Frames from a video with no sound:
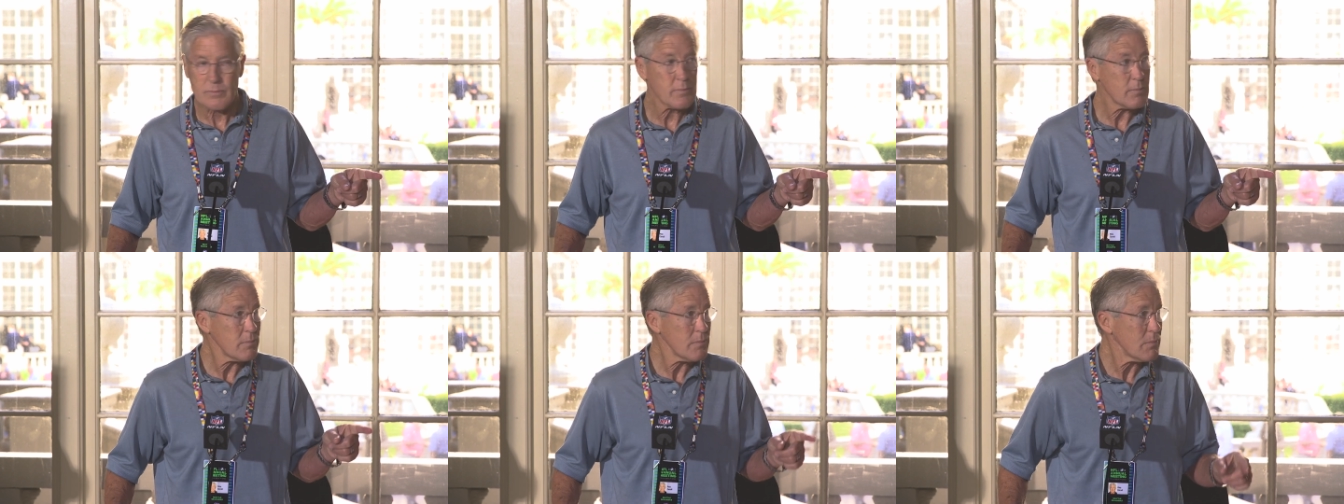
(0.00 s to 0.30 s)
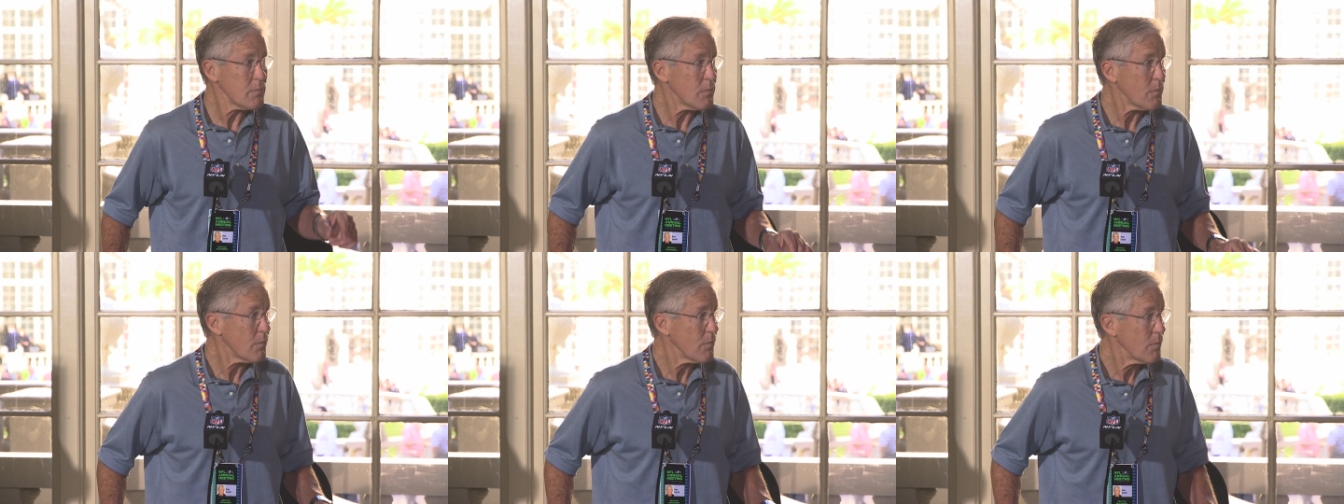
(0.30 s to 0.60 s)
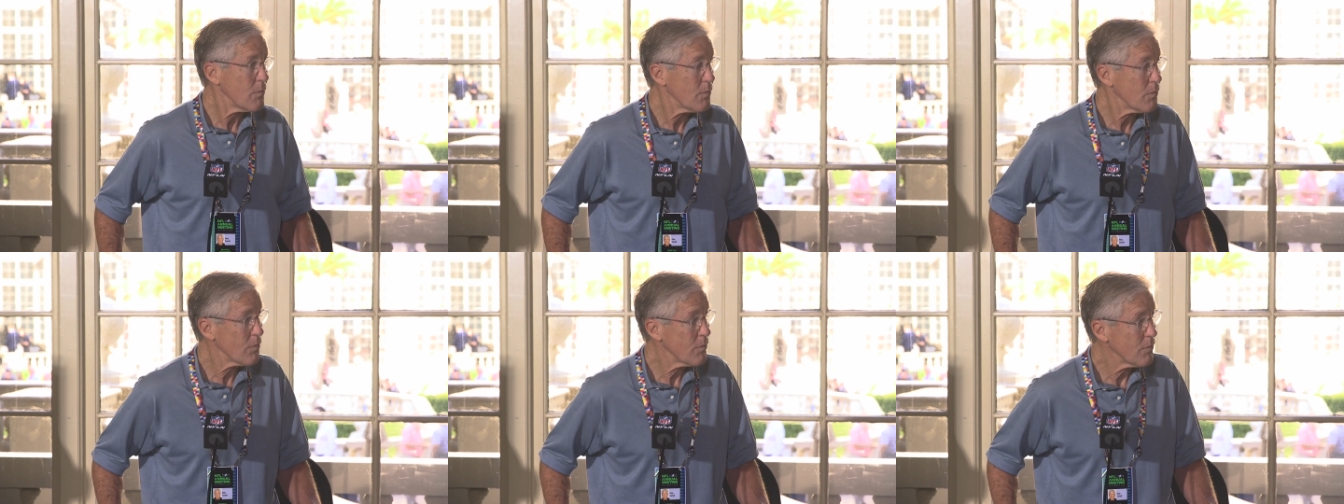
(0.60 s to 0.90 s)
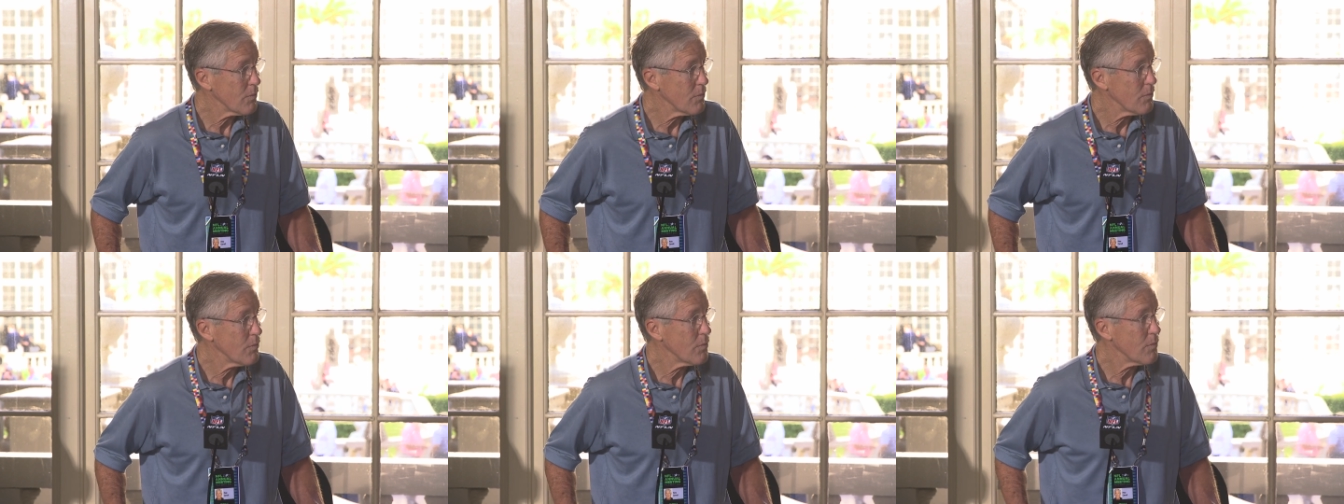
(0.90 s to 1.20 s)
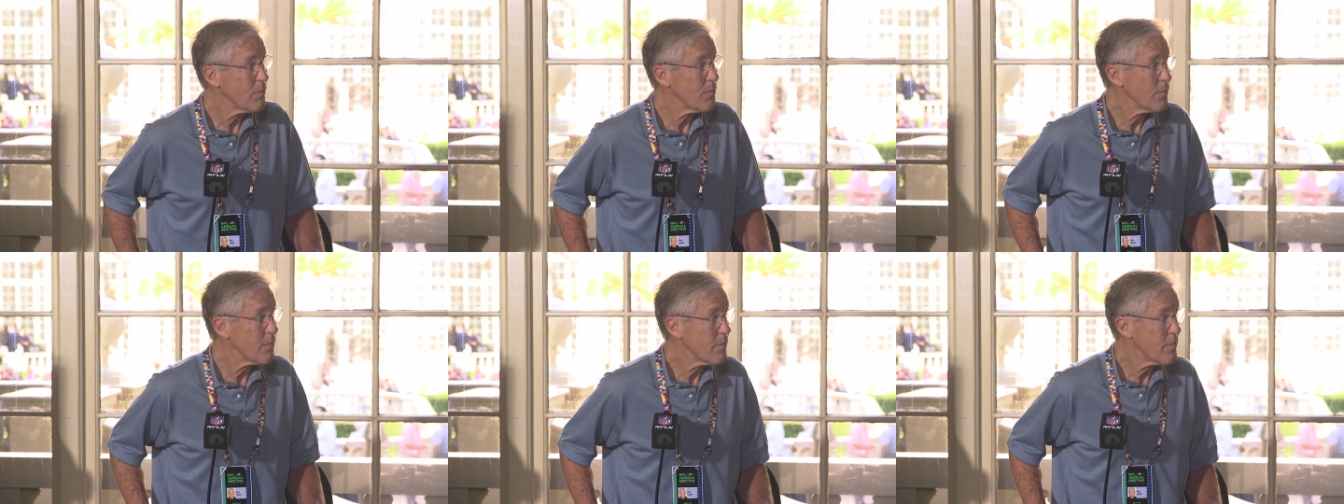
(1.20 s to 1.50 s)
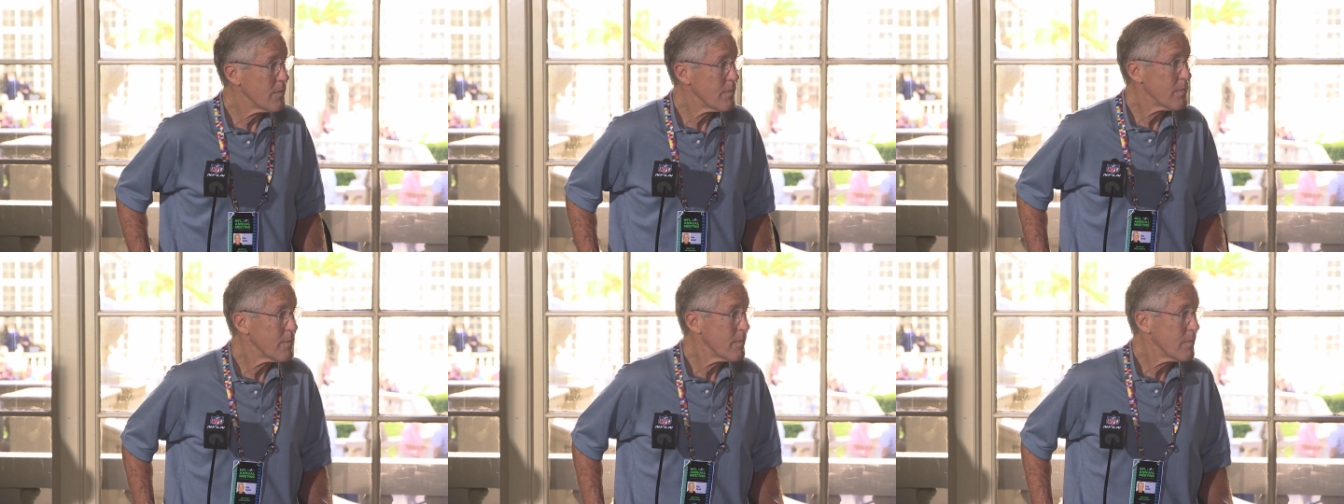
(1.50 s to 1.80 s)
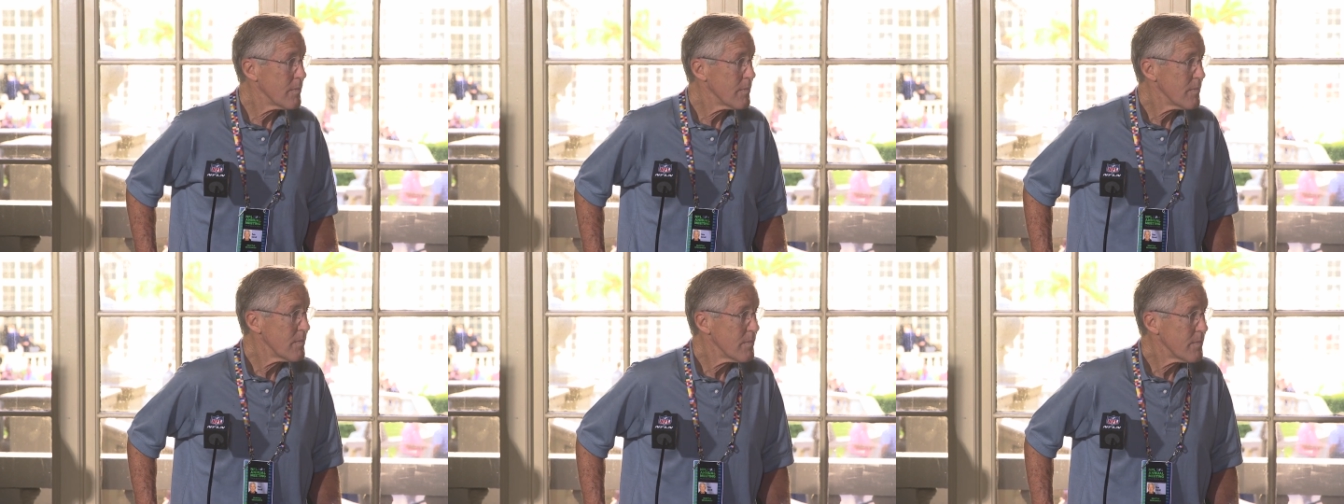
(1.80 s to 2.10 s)
your receivers in some ways even
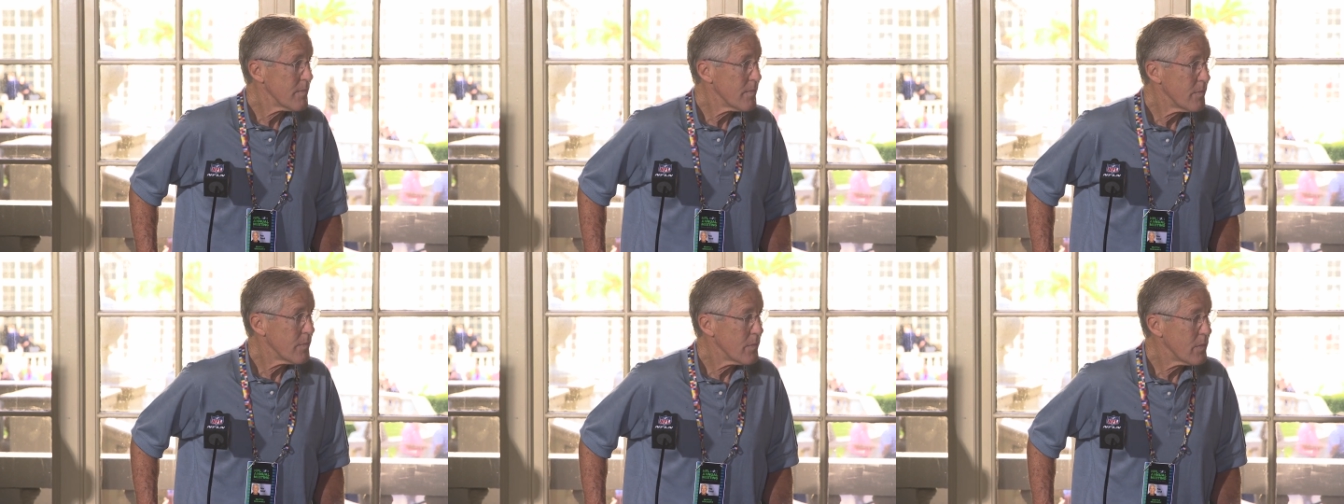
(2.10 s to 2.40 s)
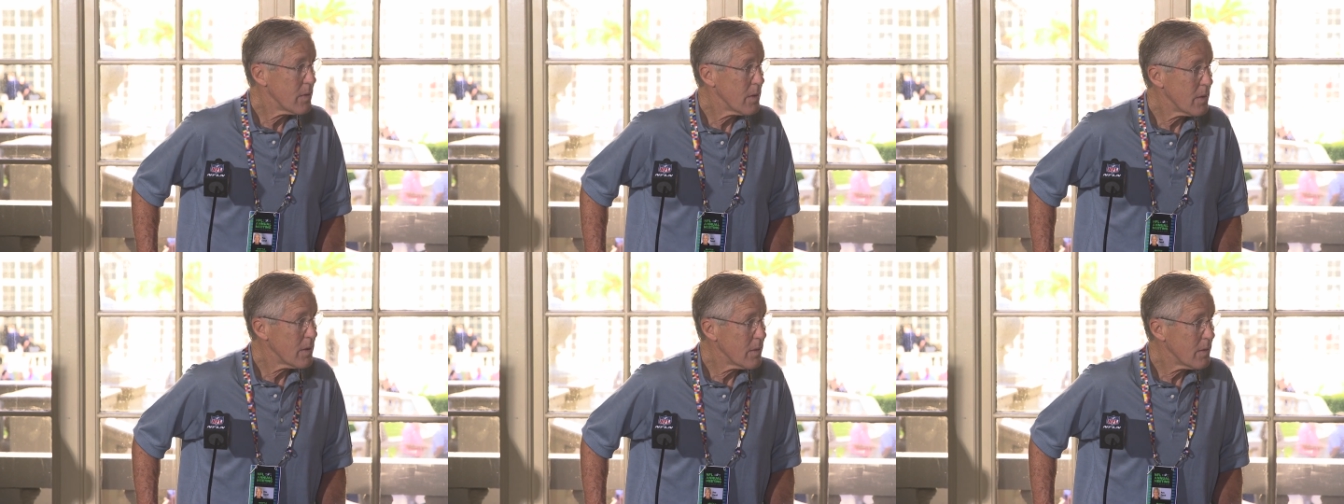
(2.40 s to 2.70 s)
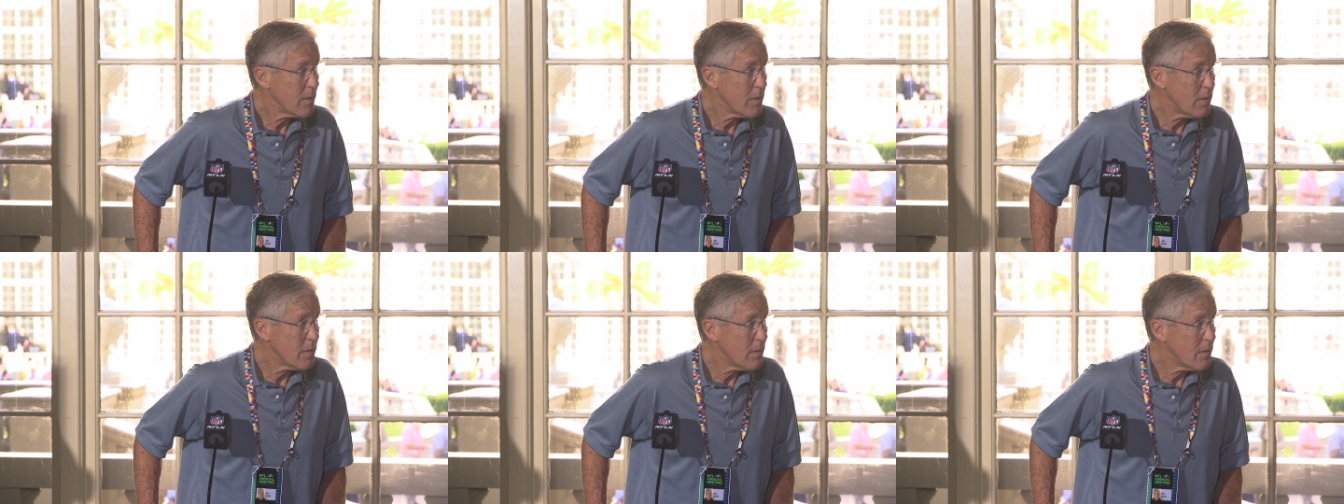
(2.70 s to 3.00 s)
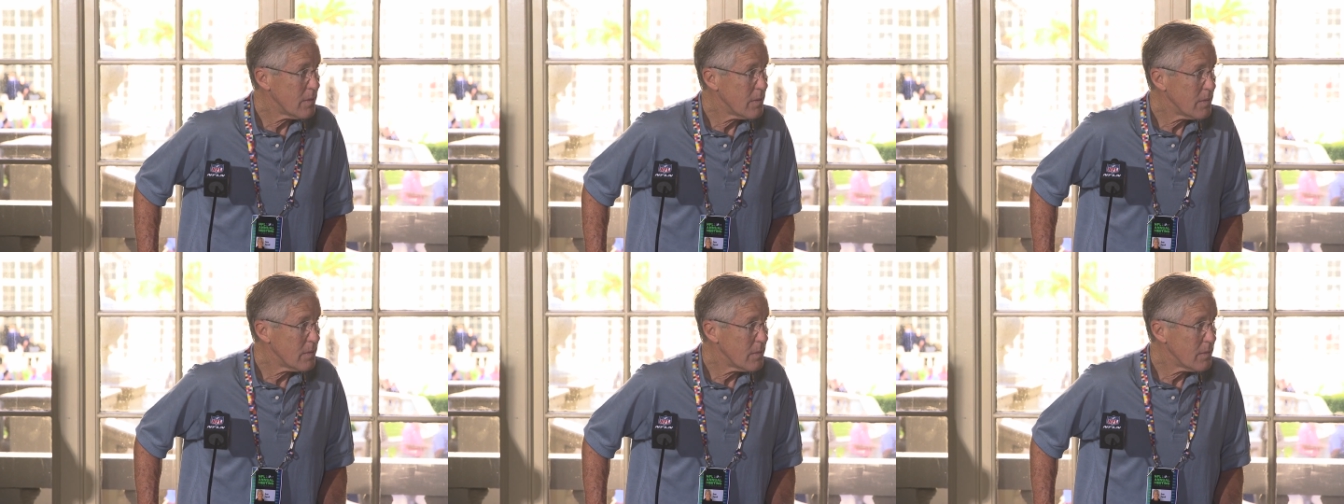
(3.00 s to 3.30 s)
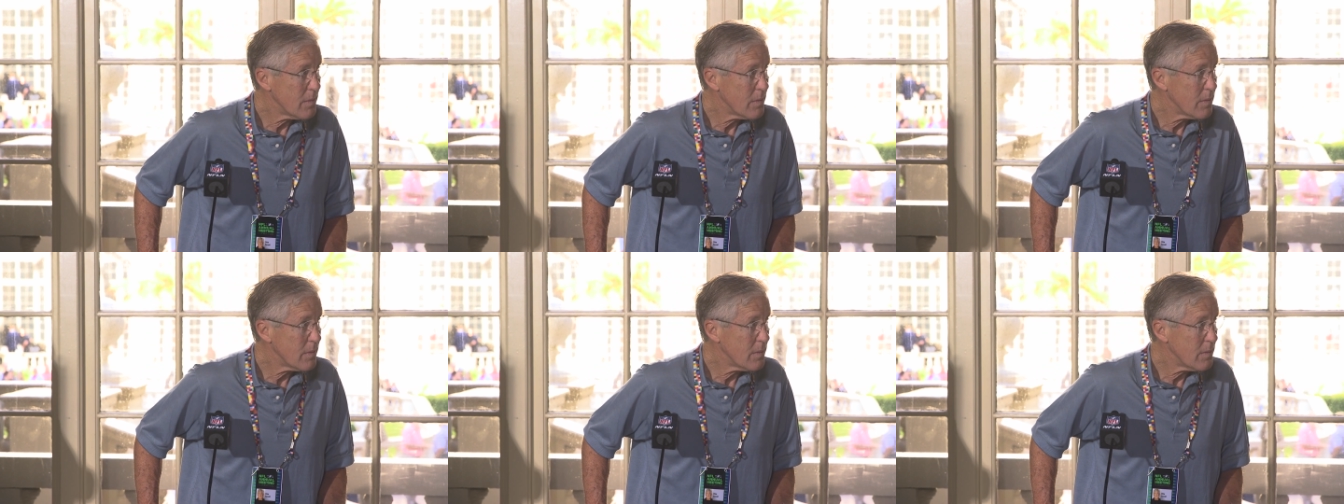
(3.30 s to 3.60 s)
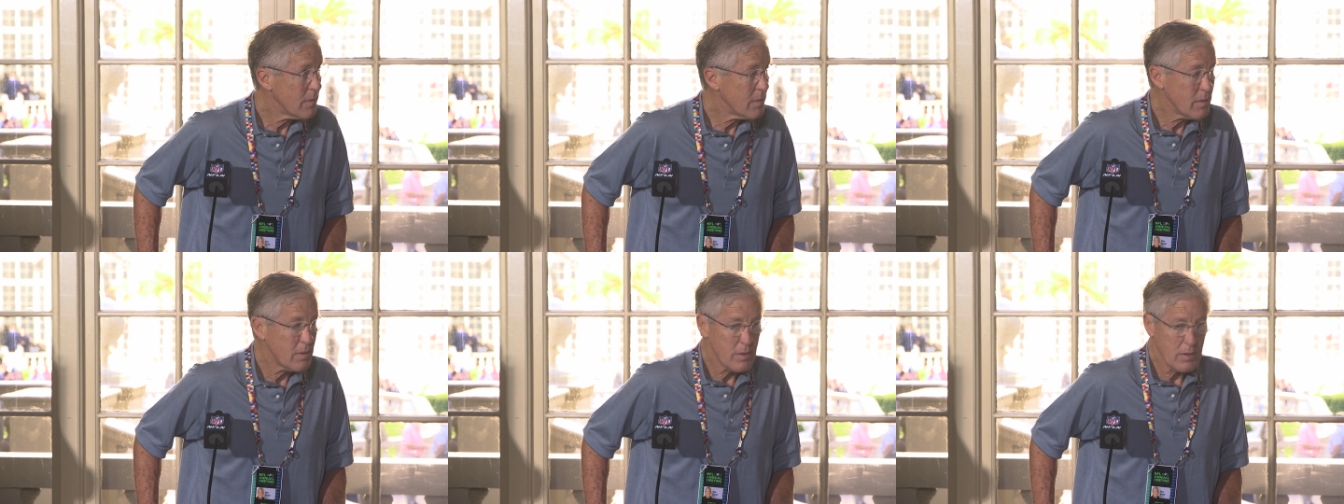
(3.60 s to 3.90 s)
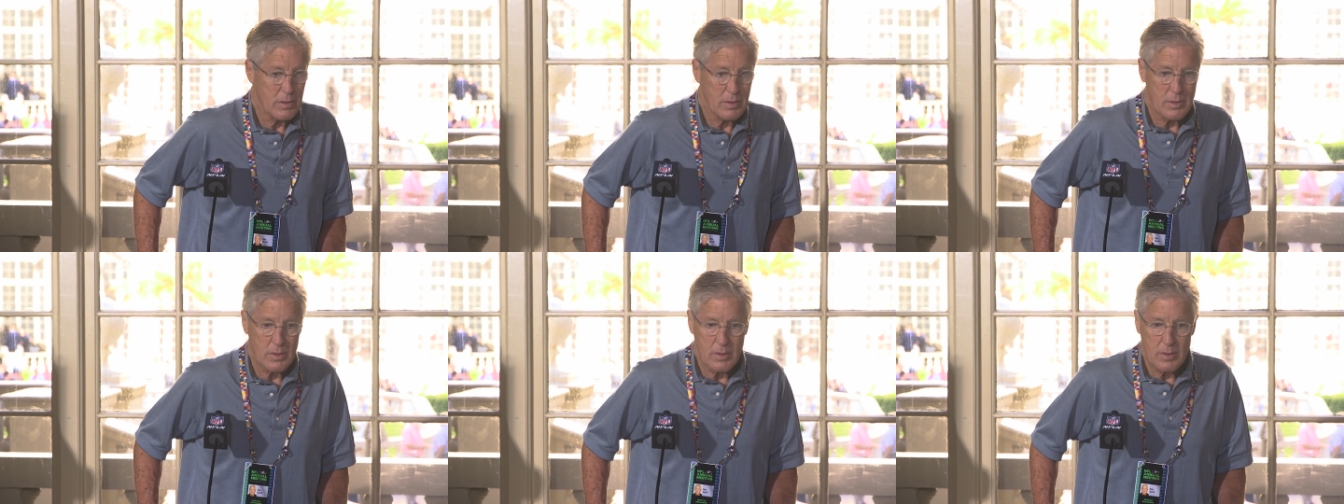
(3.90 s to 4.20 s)
more important and more valuable
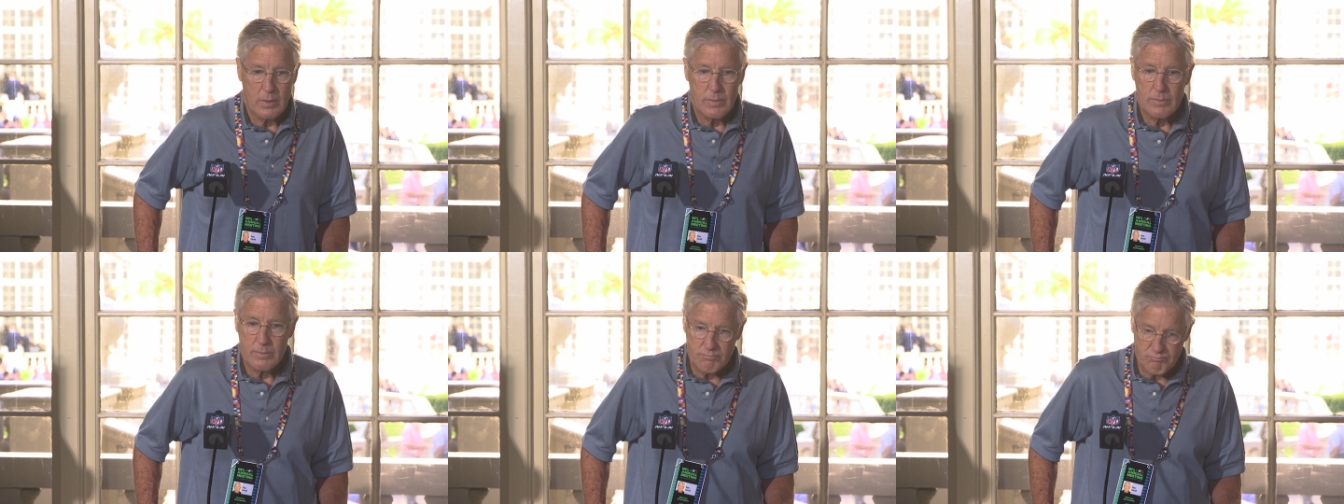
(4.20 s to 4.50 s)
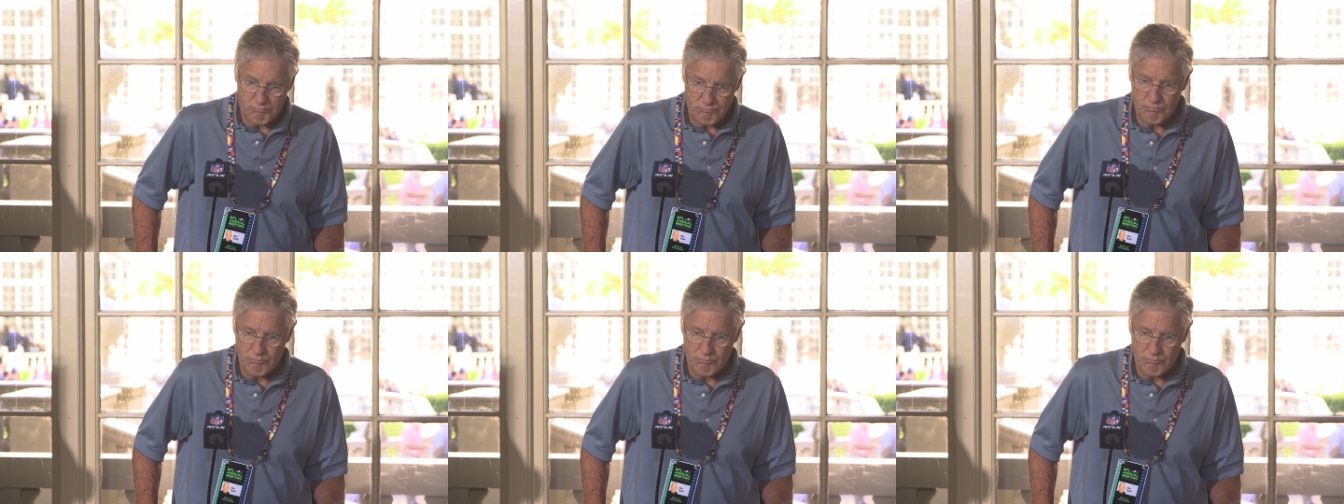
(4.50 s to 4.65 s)
commodity